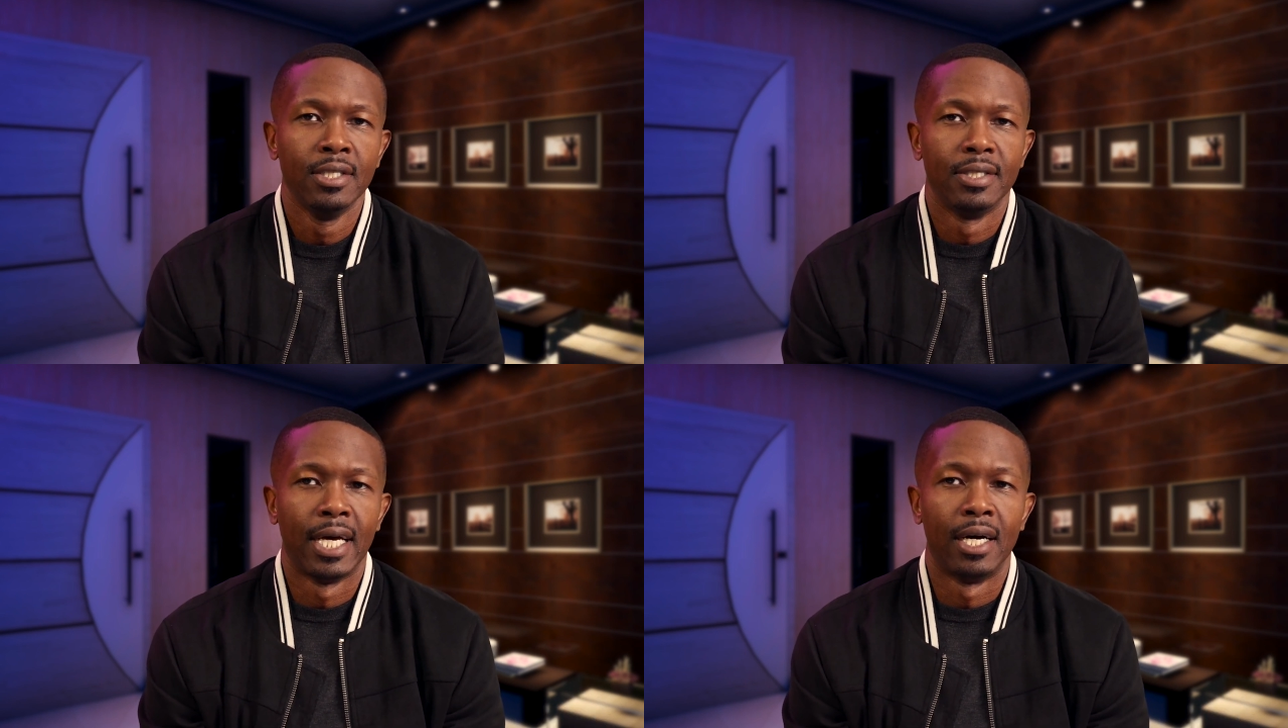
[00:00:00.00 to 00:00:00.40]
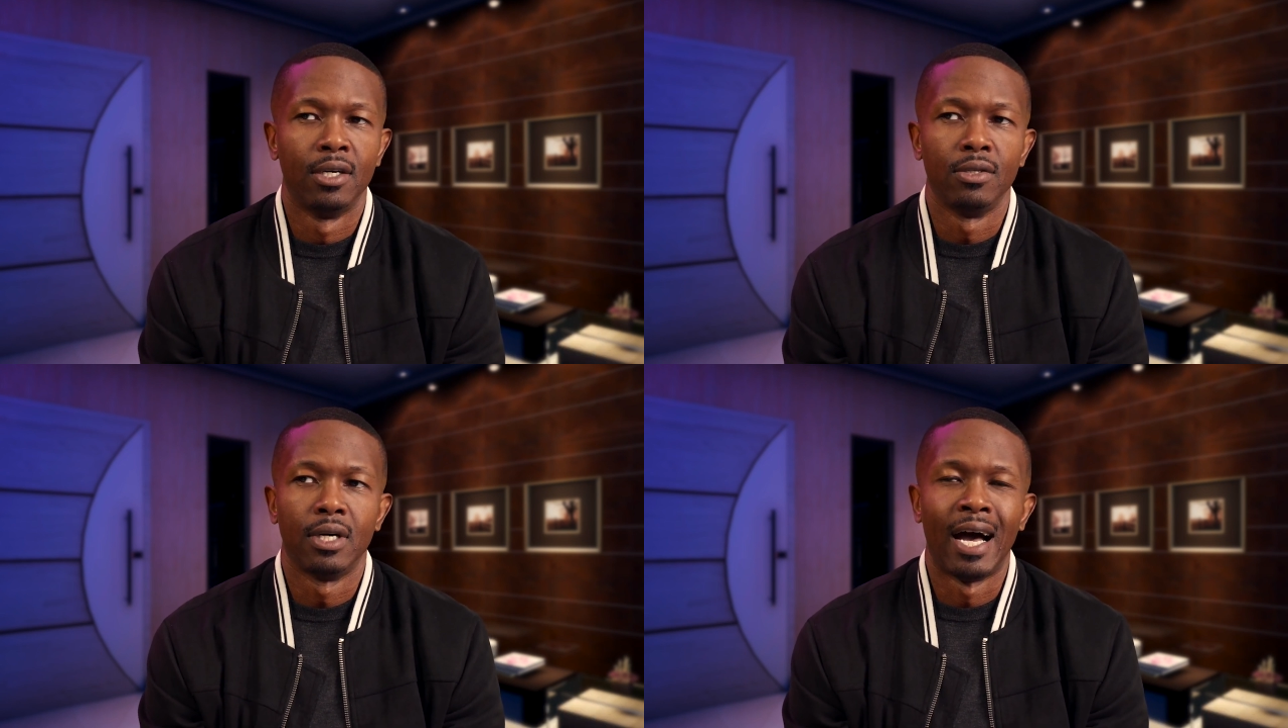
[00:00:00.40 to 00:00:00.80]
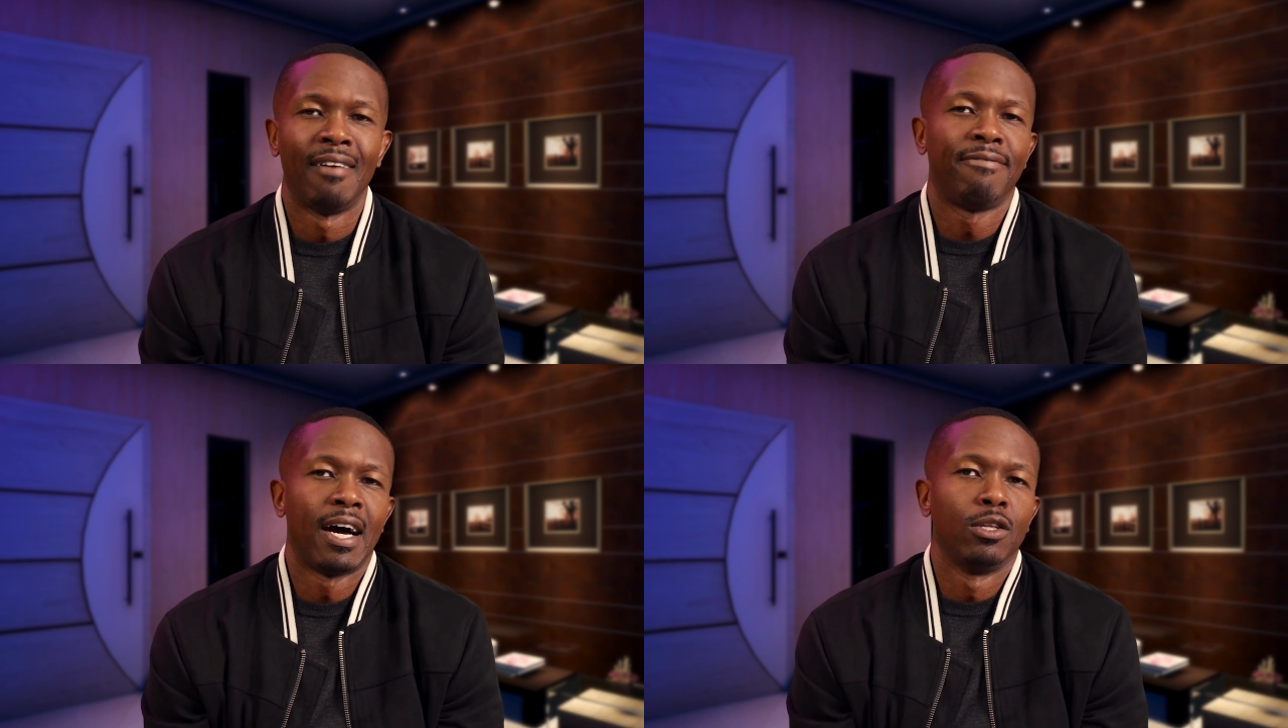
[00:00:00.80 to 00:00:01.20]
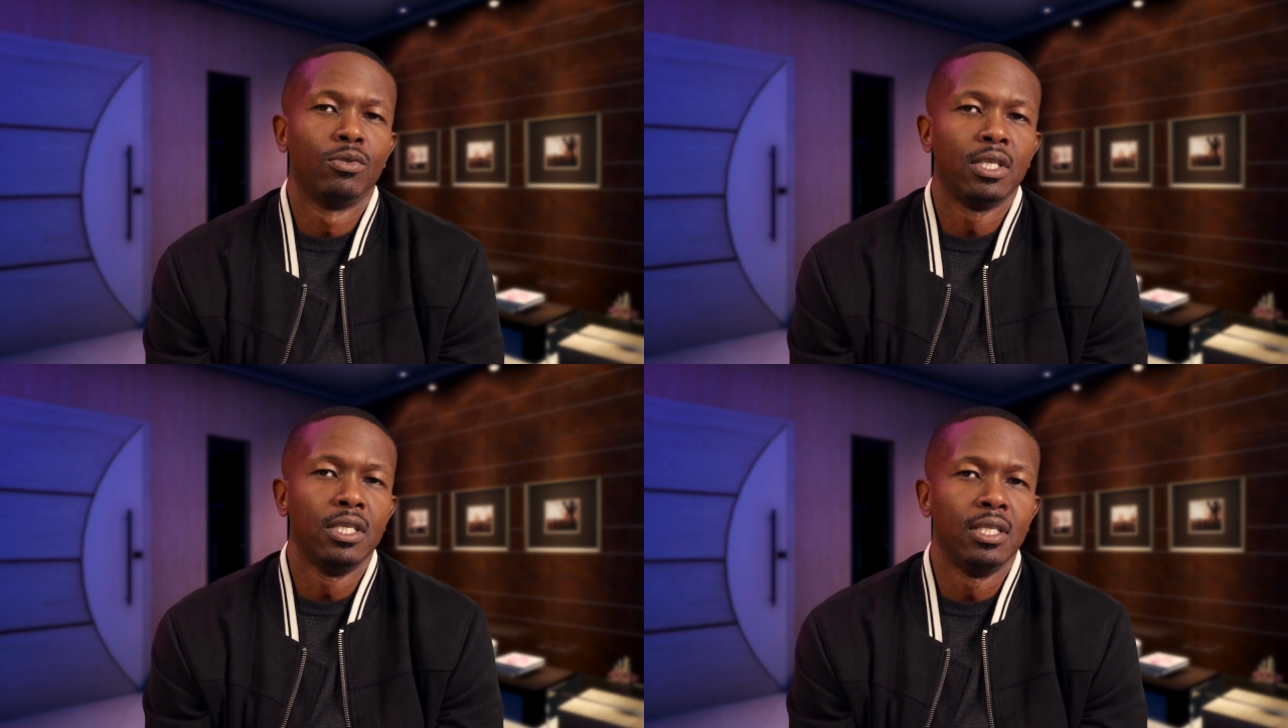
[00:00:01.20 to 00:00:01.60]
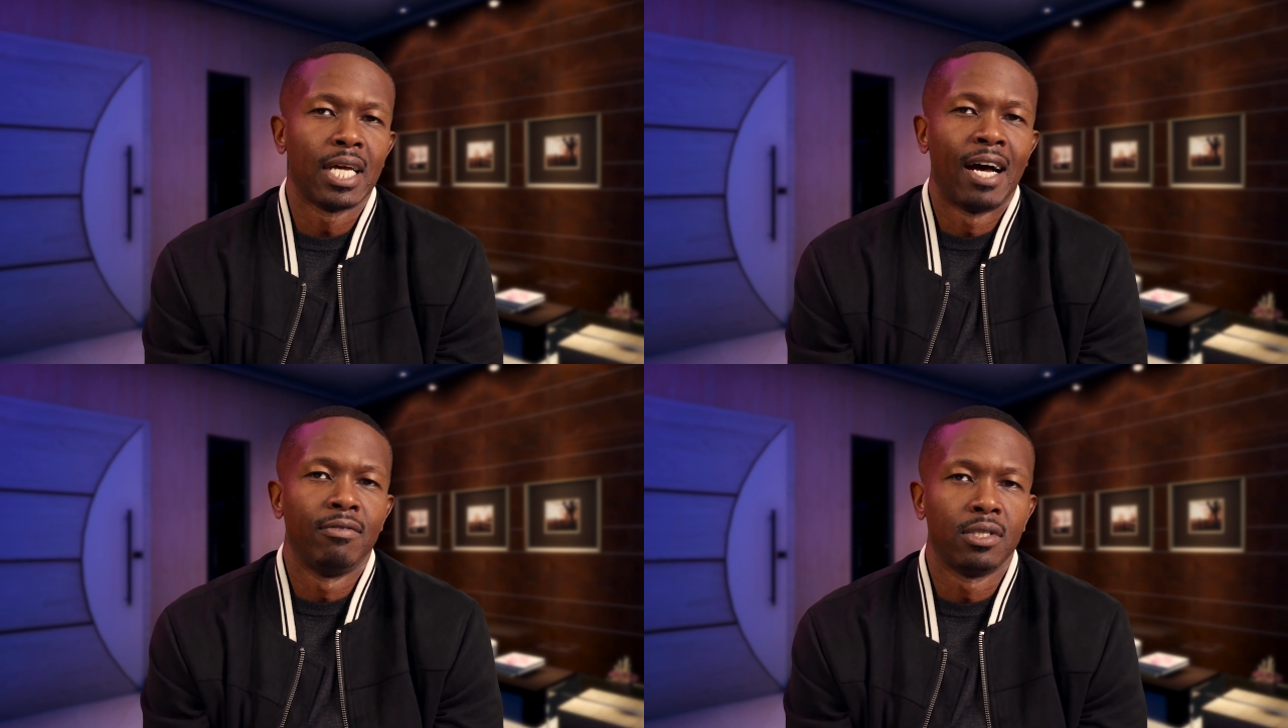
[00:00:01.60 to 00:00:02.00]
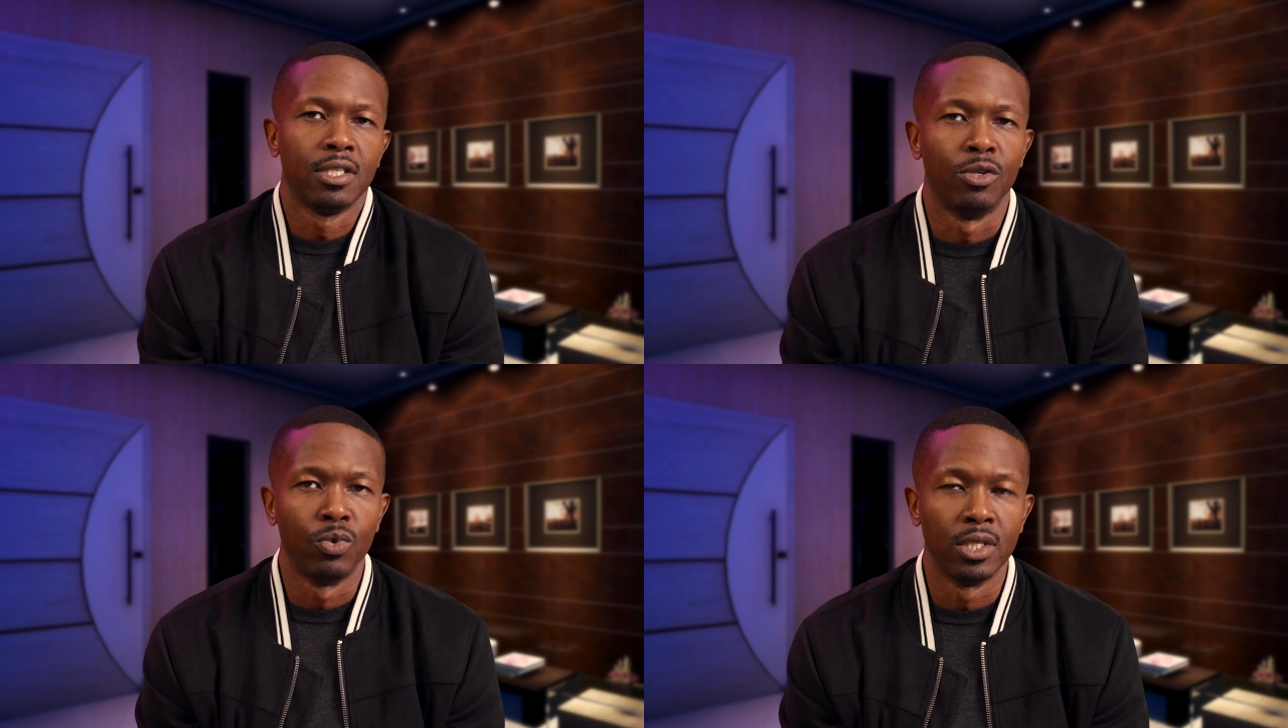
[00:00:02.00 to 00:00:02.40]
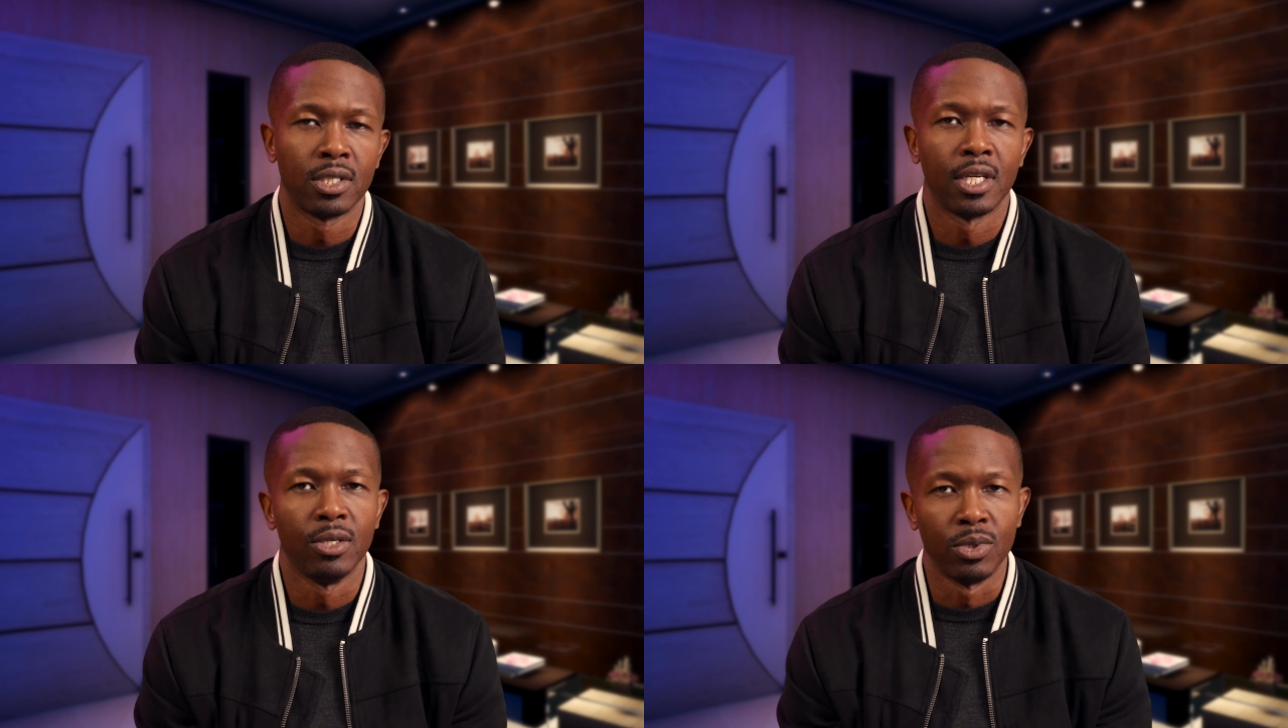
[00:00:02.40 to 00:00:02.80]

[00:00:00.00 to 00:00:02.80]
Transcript: Now, I followed these obviously in real estate,